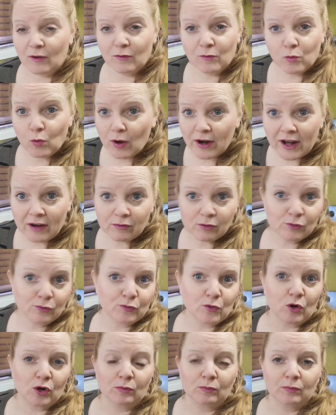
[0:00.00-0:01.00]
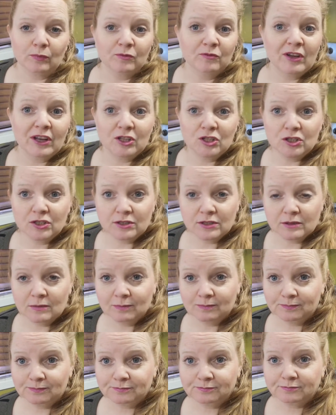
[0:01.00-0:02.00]
of whatever form,
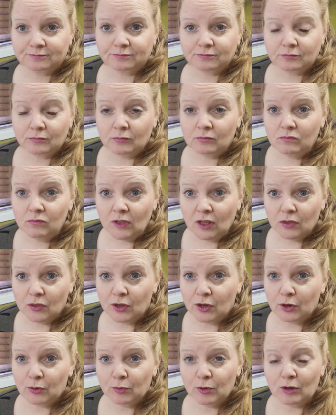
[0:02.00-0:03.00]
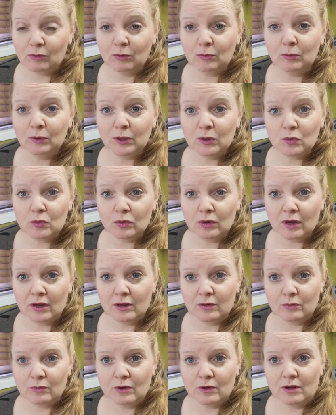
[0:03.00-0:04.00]
veggies that are probably
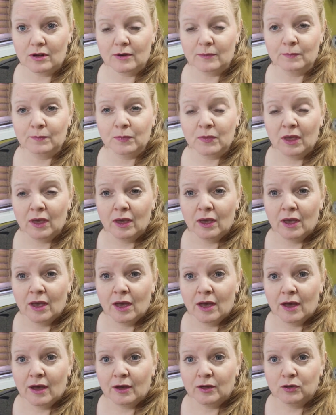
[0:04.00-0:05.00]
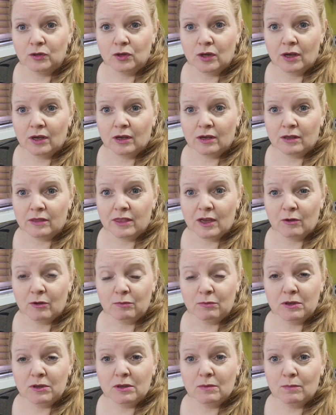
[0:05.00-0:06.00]
raw. That
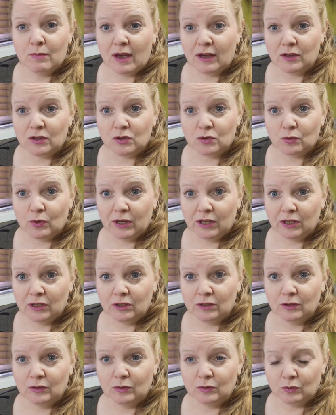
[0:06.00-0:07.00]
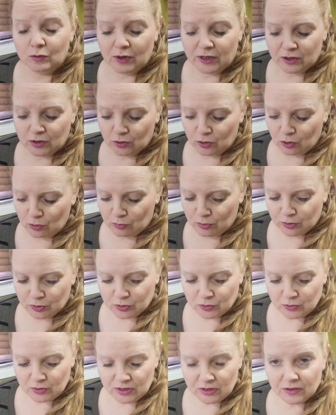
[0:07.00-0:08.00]
would be the best way to go
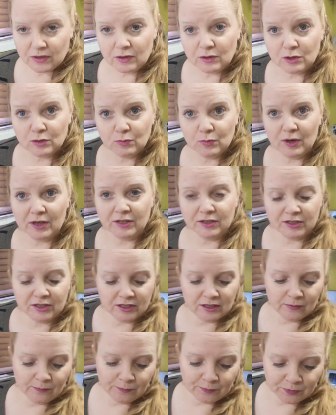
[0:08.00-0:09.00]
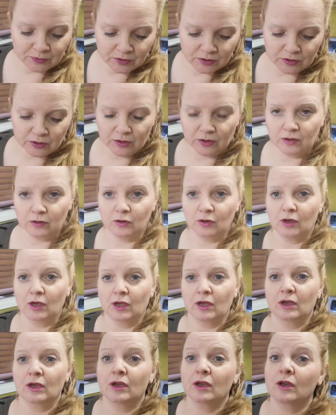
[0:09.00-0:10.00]
about doing things. But see,
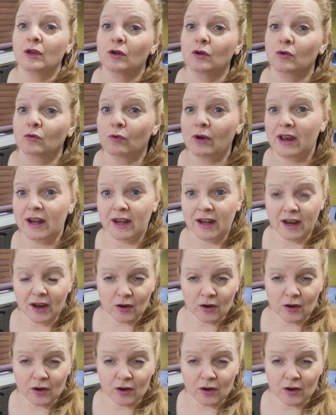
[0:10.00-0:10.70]
right